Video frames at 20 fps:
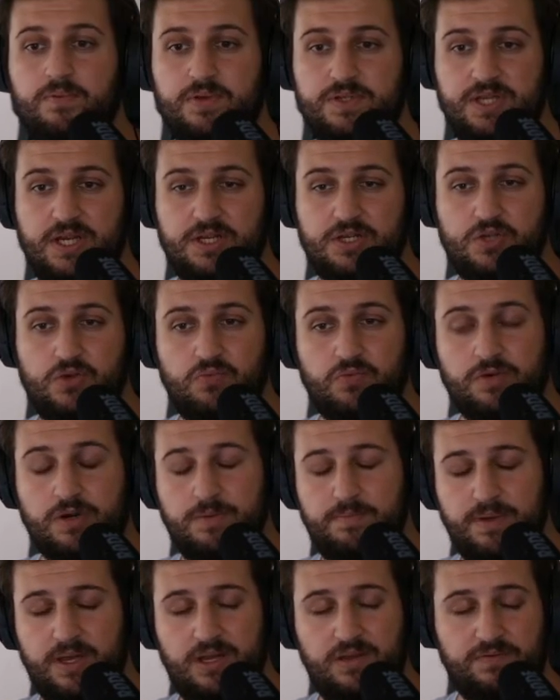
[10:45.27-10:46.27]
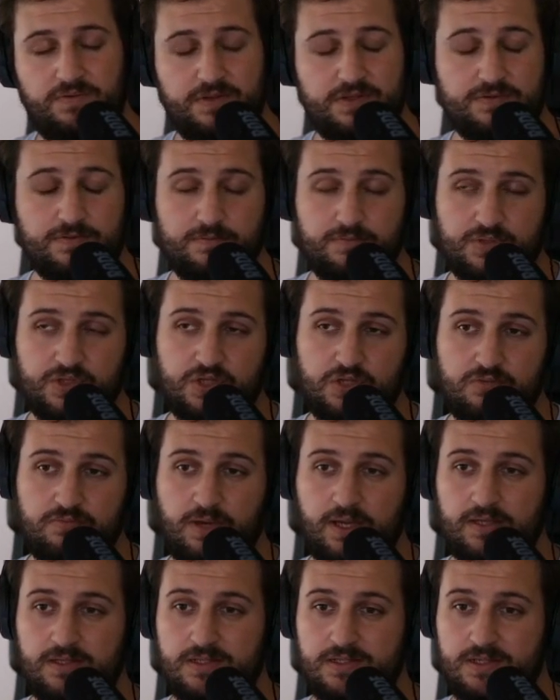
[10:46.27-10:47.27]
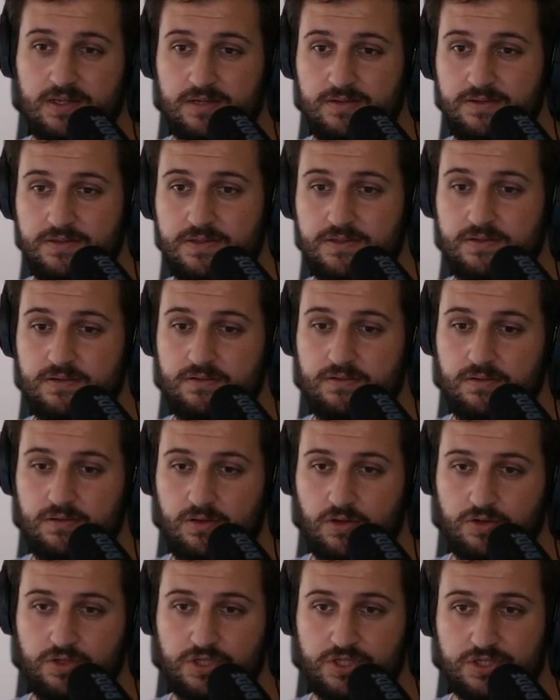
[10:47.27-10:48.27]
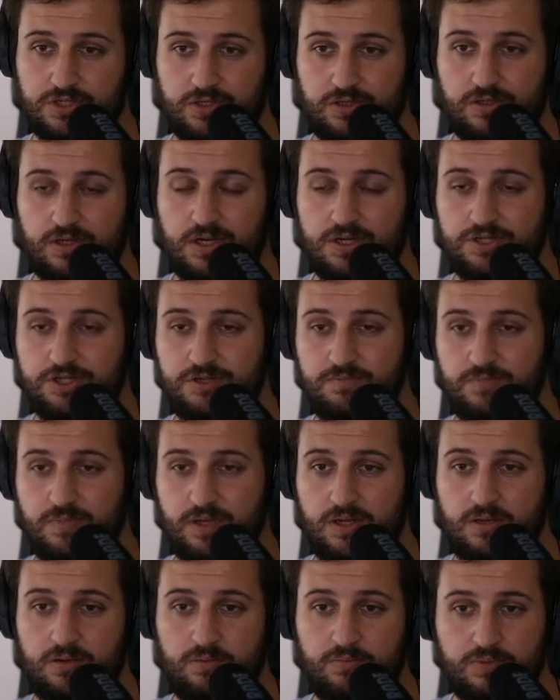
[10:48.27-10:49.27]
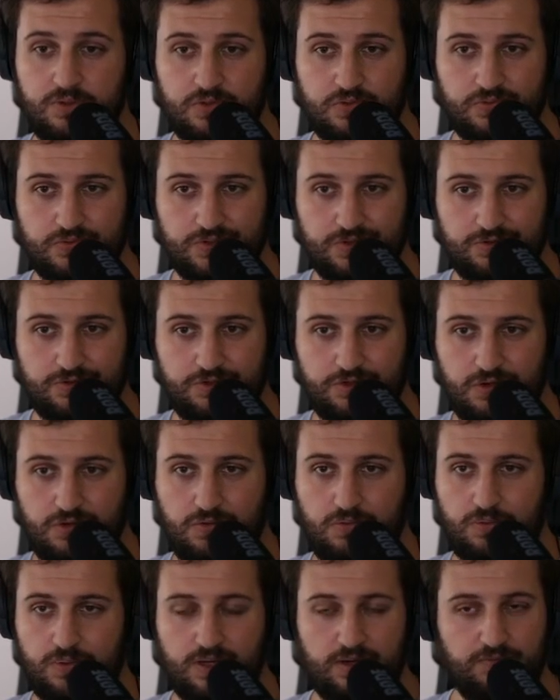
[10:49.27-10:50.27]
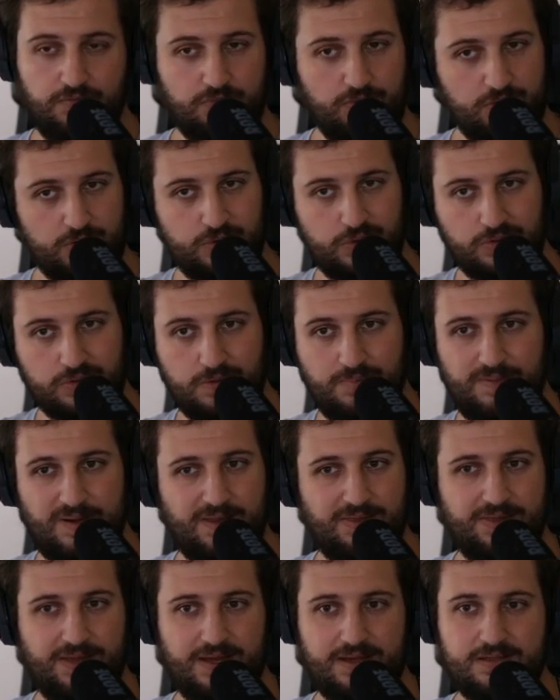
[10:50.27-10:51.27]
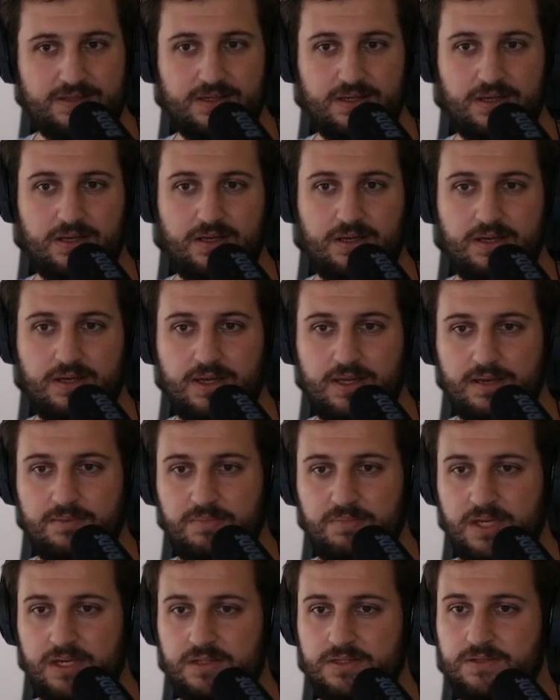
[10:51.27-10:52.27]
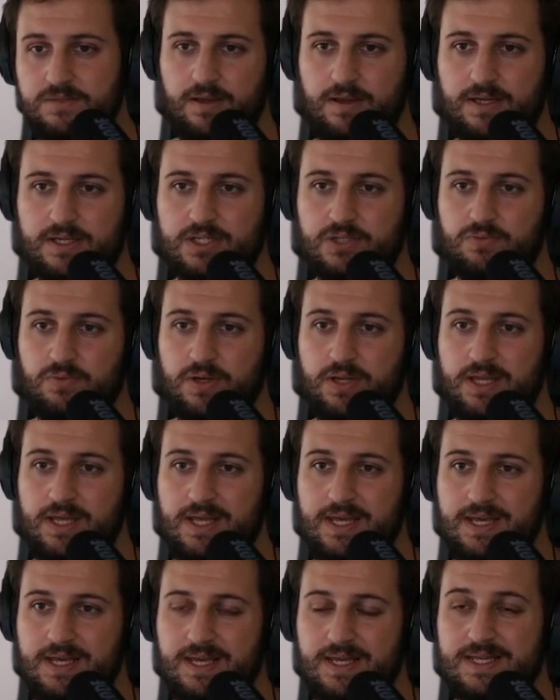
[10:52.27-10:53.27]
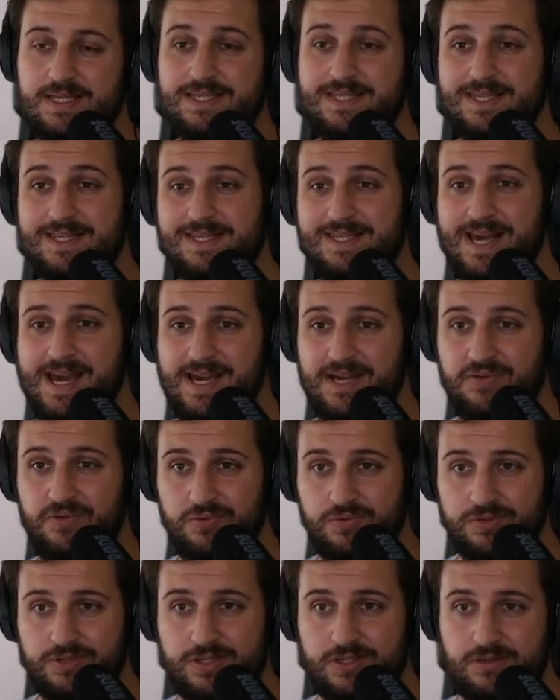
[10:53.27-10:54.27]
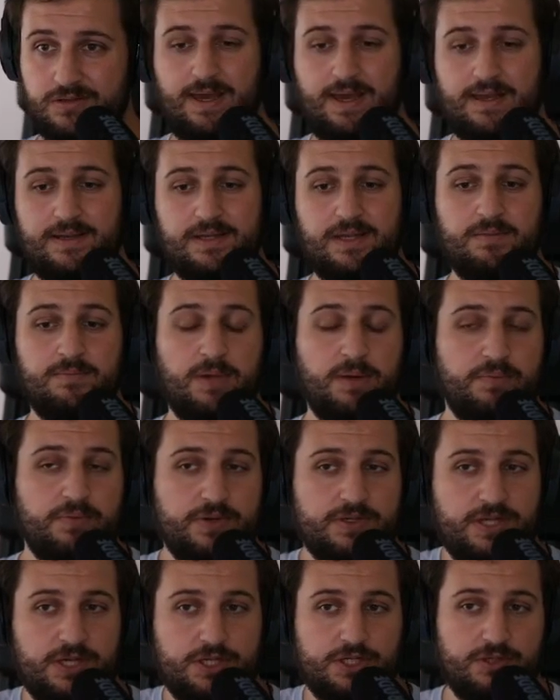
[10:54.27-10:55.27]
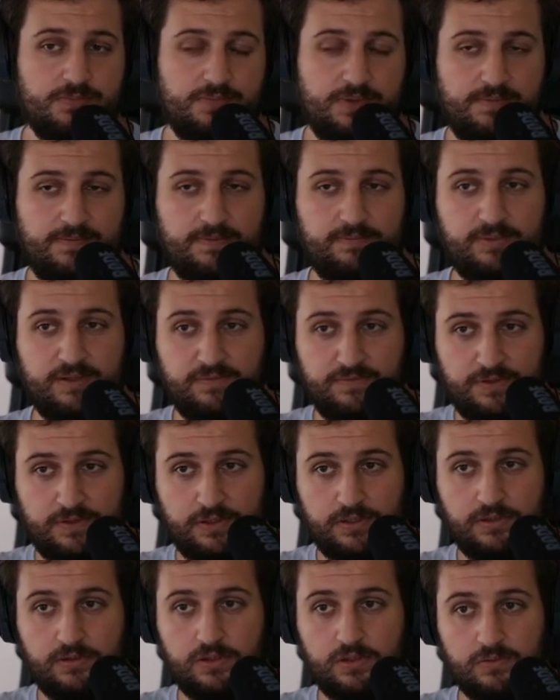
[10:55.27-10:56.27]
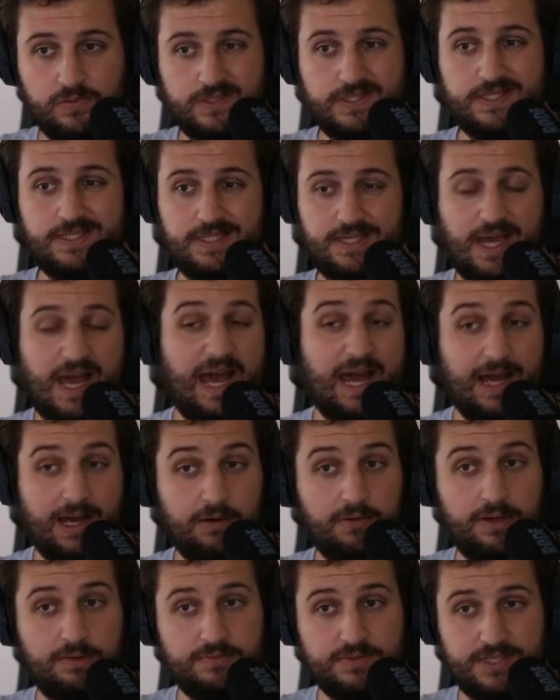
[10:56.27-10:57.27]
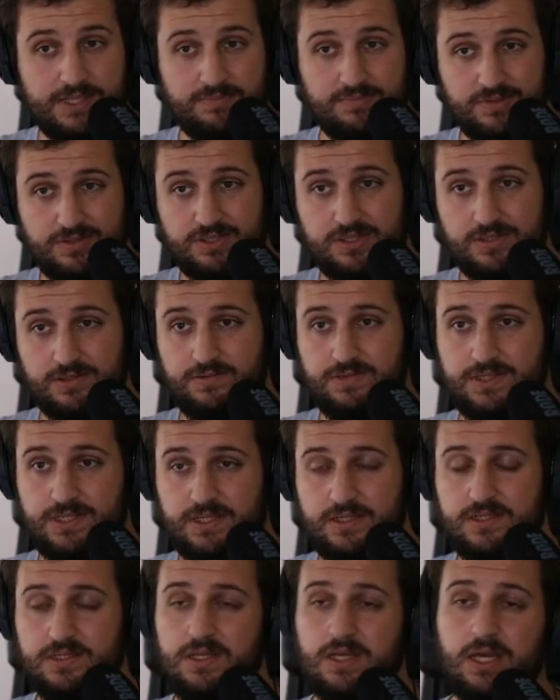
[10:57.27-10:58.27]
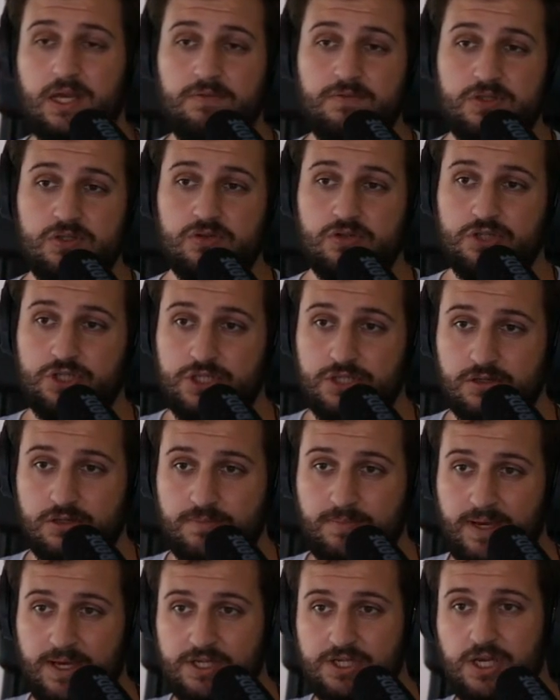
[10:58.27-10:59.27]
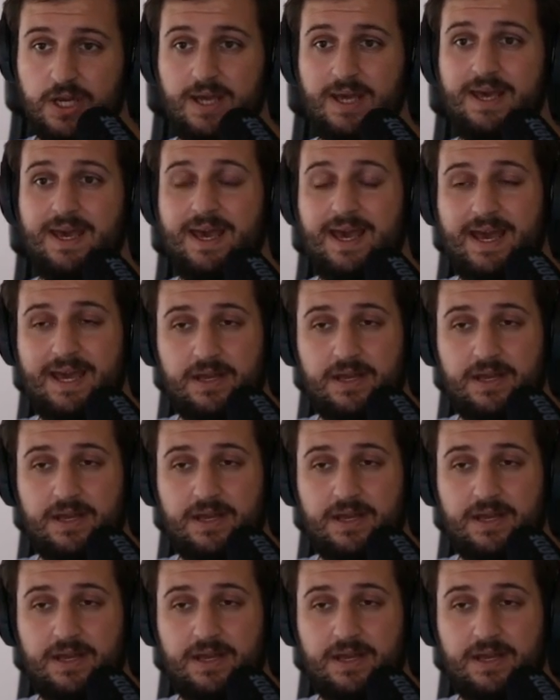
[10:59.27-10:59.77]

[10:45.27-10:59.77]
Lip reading: Protection Warrior benefits from 2 main stuns, not just Concussion Blow, but also Shockwave. We'll talk about that in a minute. Next one here is a gag order, and in my Protection PvP video, you'll see how I was able to use this. It gives your Shield Bash and